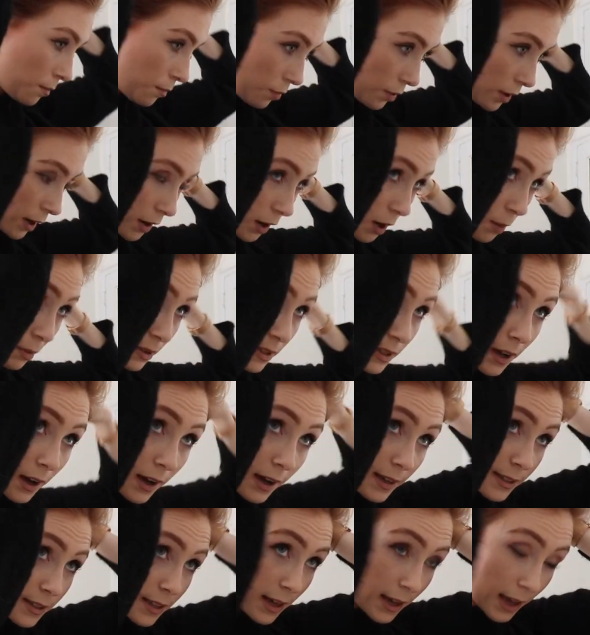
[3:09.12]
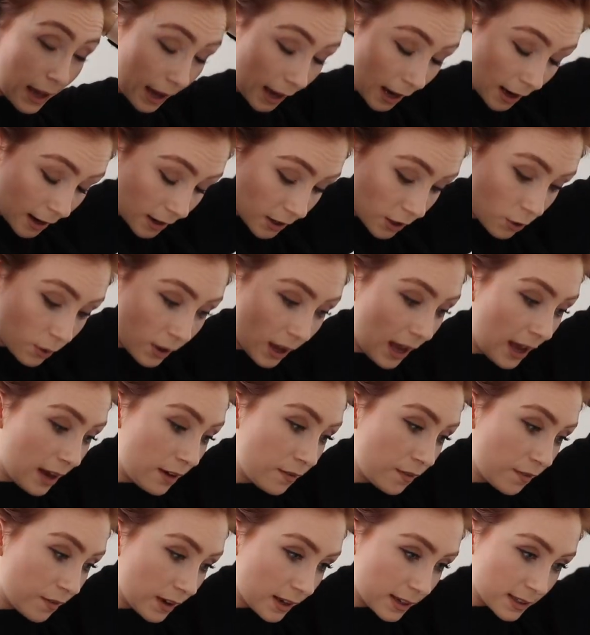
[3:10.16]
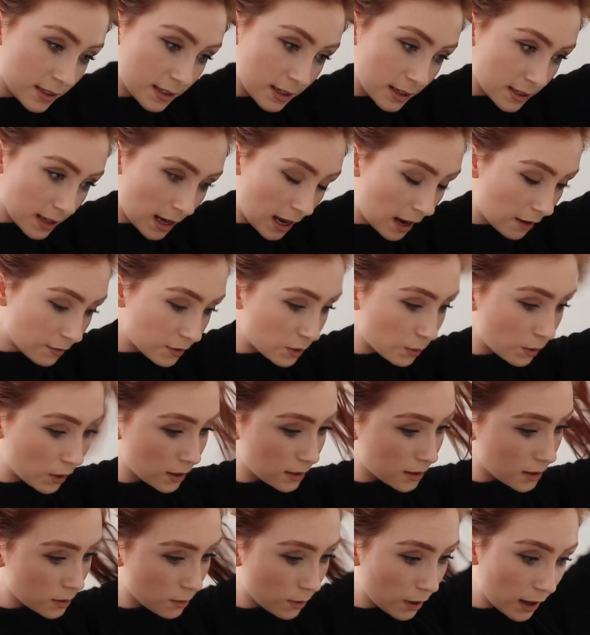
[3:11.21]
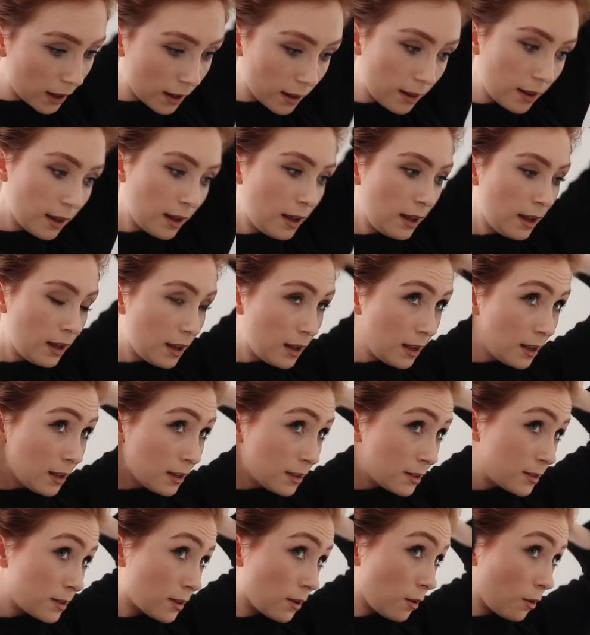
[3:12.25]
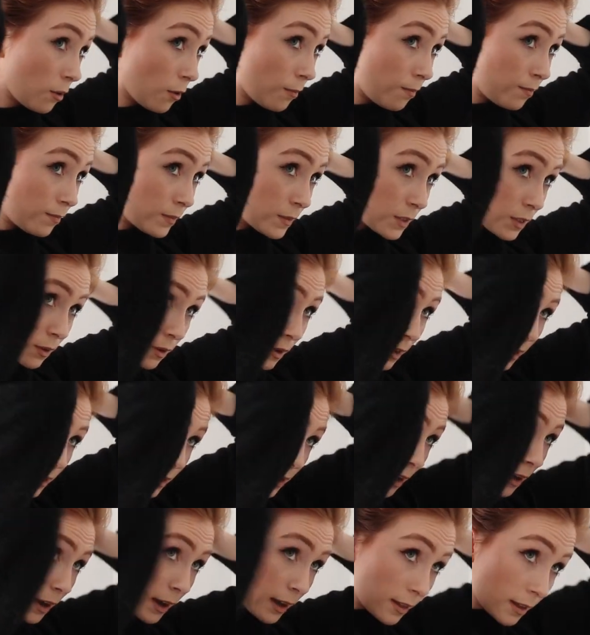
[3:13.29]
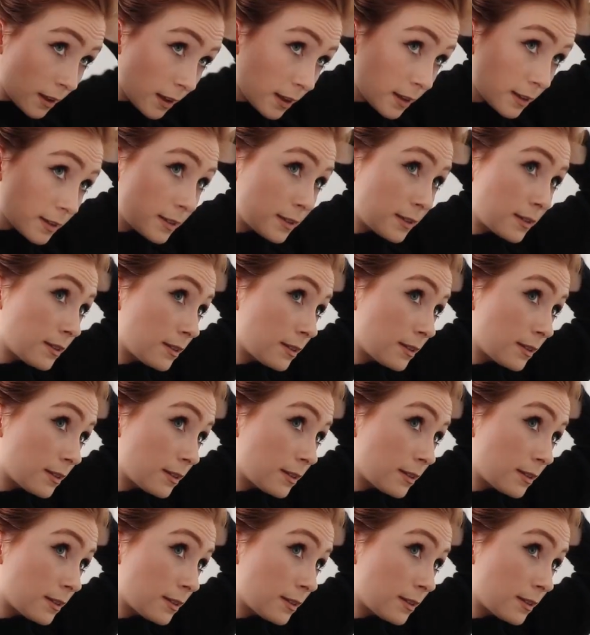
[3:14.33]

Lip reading: bring it up as high as I can, and you can fix this afterwards as well. So I'm just going to tie this,